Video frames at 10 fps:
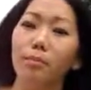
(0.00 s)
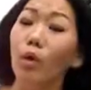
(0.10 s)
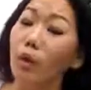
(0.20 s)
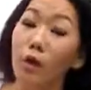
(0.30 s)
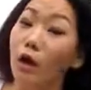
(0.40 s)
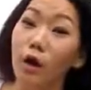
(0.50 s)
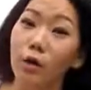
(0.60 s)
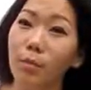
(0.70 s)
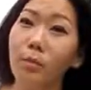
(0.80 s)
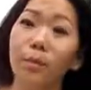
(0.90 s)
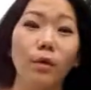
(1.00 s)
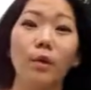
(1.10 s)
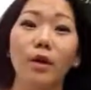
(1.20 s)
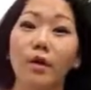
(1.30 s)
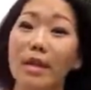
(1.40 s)
broken-hearted people or
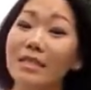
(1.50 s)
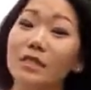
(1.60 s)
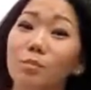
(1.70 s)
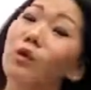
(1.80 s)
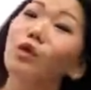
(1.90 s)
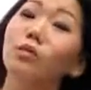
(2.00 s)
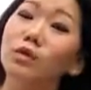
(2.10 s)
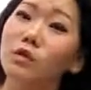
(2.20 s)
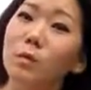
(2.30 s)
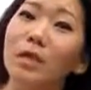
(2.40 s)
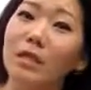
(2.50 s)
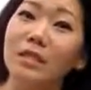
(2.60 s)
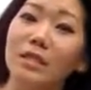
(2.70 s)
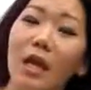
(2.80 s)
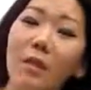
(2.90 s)
whatever, his spirit will speak the
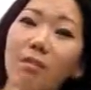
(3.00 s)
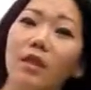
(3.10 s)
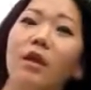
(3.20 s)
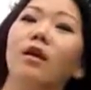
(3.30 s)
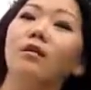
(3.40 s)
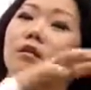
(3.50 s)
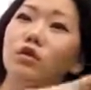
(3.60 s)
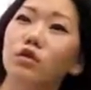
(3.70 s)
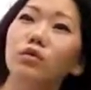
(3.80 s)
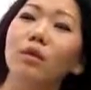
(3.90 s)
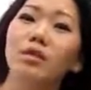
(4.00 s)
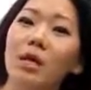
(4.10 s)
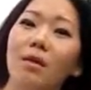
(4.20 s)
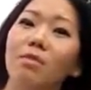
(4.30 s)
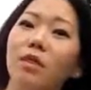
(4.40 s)
same thing, to do the
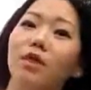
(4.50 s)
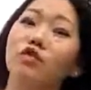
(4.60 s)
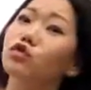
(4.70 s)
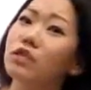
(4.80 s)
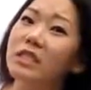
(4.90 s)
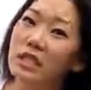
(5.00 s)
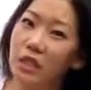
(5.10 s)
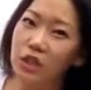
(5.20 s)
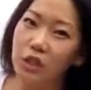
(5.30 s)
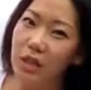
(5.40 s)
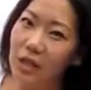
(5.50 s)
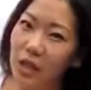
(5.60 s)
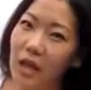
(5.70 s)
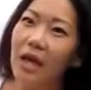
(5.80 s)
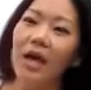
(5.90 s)
same thing
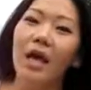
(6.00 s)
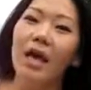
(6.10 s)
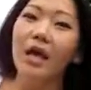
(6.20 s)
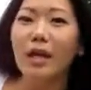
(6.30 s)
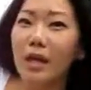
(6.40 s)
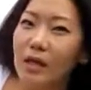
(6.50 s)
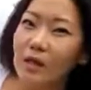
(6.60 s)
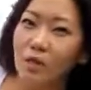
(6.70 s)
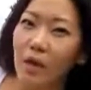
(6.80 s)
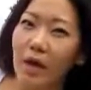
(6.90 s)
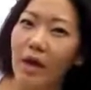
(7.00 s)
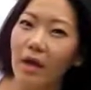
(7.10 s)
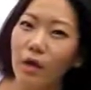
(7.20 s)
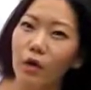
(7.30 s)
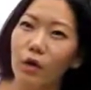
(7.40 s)
strategically in his way,
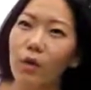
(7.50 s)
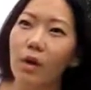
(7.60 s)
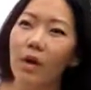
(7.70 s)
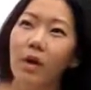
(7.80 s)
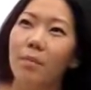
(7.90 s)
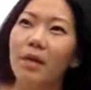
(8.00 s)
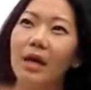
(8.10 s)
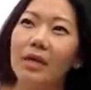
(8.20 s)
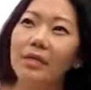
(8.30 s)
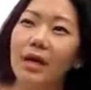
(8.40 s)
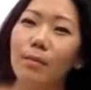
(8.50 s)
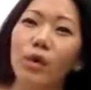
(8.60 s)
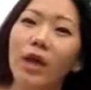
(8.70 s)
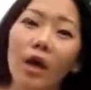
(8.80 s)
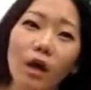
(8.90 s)
you know? Because um,
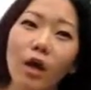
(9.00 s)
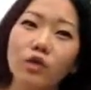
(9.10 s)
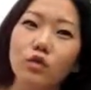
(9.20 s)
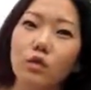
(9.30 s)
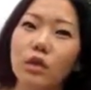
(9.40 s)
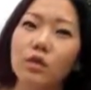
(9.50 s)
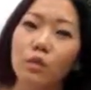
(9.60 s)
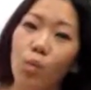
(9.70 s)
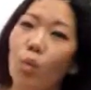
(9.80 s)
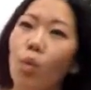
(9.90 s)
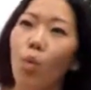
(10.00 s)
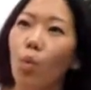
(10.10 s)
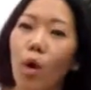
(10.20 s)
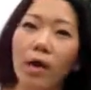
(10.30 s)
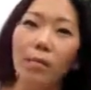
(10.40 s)
we cannot do this
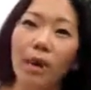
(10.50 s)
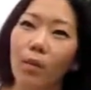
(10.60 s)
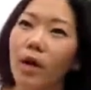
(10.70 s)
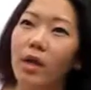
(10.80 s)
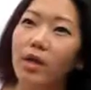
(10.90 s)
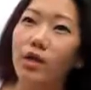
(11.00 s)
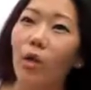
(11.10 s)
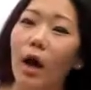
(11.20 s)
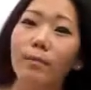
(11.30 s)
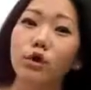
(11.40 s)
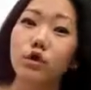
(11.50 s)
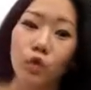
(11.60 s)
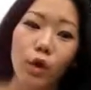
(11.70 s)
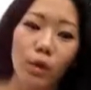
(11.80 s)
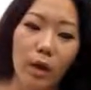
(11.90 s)
one by one, you know? I'm just
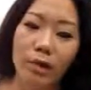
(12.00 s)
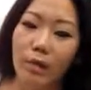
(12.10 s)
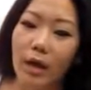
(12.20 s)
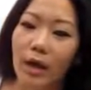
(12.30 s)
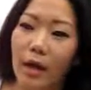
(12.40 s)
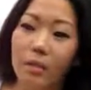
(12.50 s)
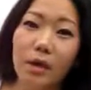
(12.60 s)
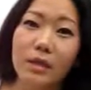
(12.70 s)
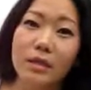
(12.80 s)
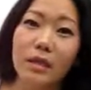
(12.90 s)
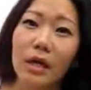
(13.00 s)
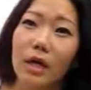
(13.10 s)
doing whatever I can because